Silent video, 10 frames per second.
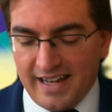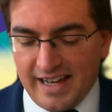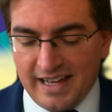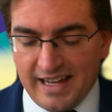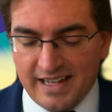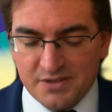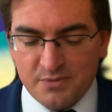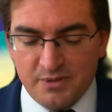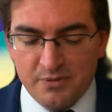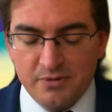as
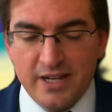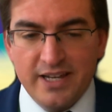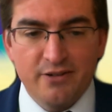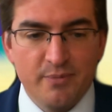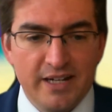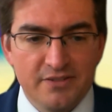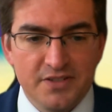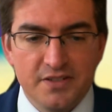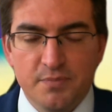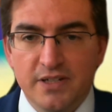we will hear about,
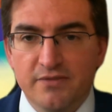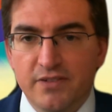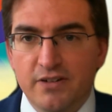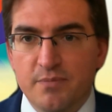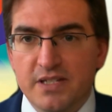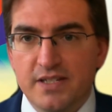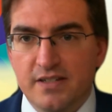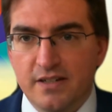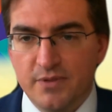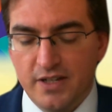it's been a very busy
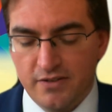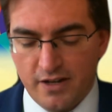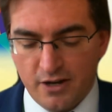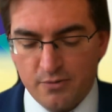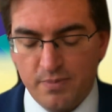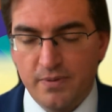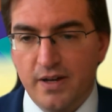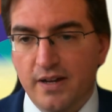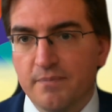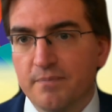time of year, and I
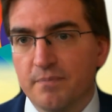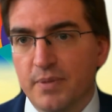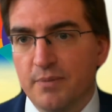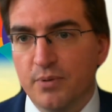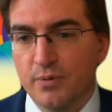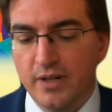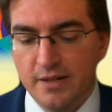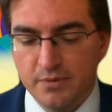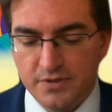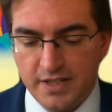hope people were
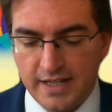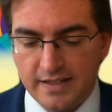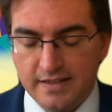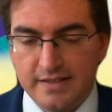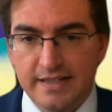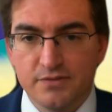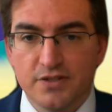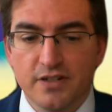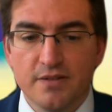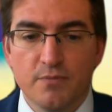able to get
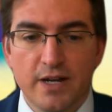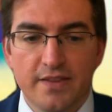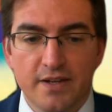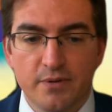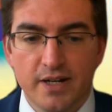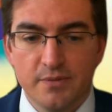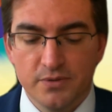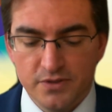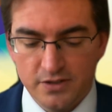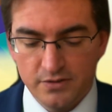downtime where they were
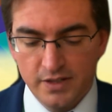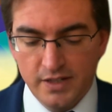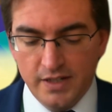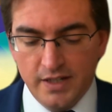able to,